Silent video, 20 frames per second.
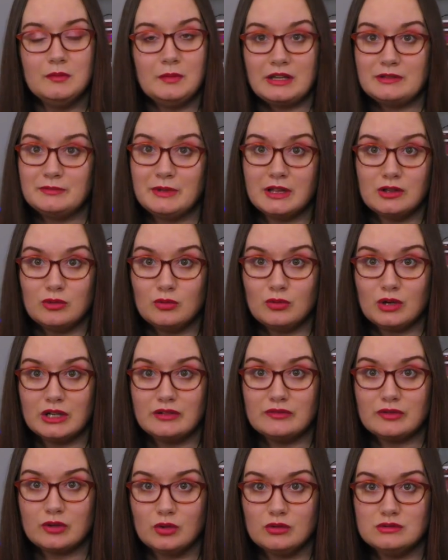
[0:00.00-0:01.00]
makes me a little
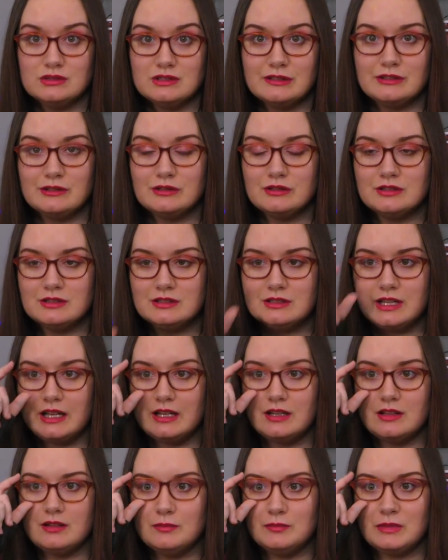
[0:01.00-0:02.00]
worried for Holden's
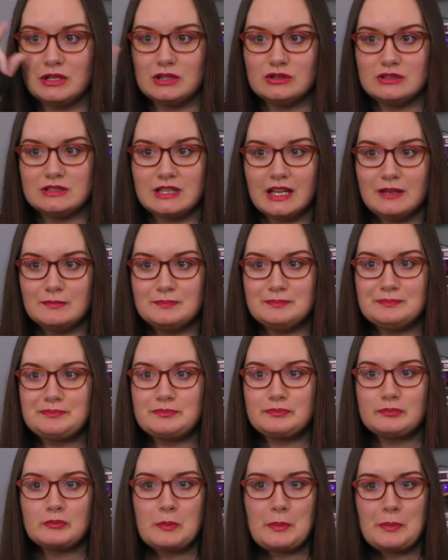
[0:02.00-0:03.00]
state, mental state.
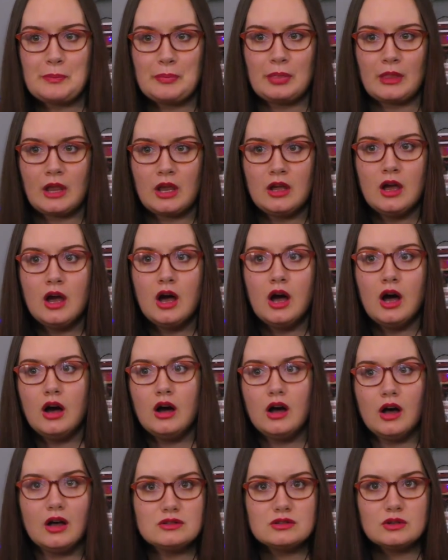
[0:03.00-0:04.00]

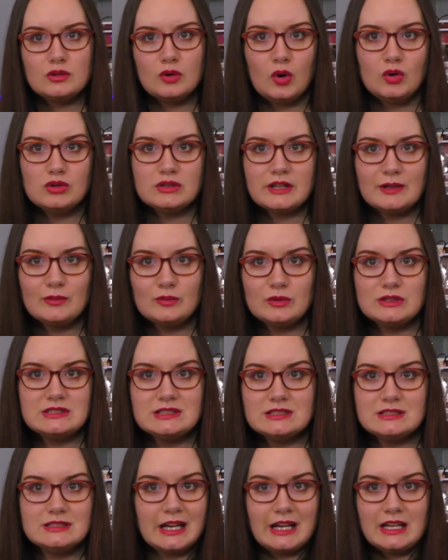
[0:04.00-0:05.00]
Also, Holden was
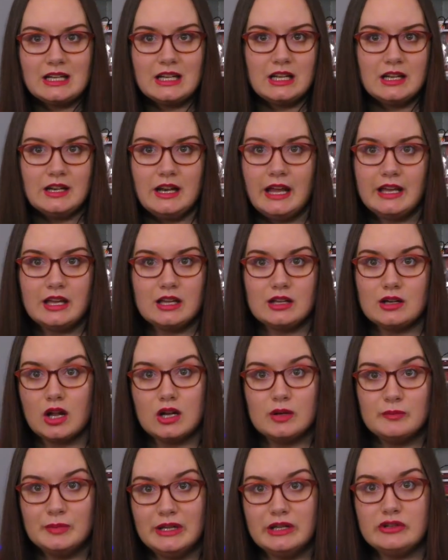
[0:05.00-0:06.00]
standing naked
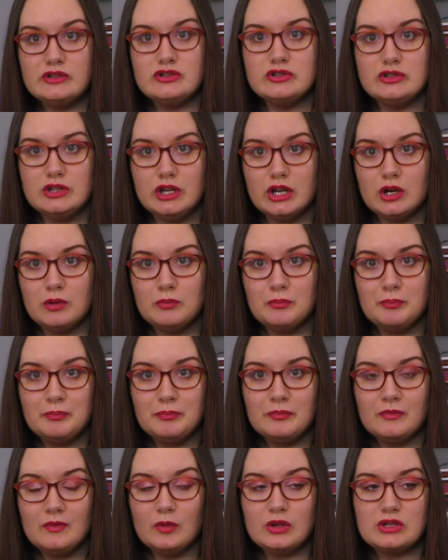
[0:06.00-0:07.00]
on a beach, you know,
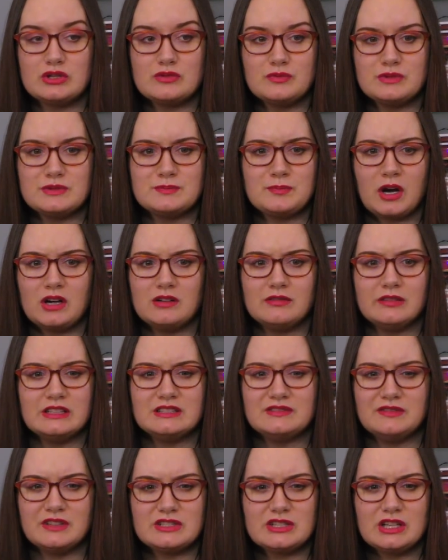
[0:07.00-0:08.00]
which was part of
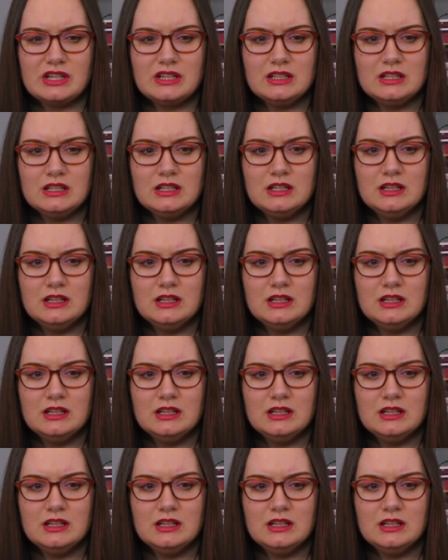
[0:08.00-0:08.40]
his vision,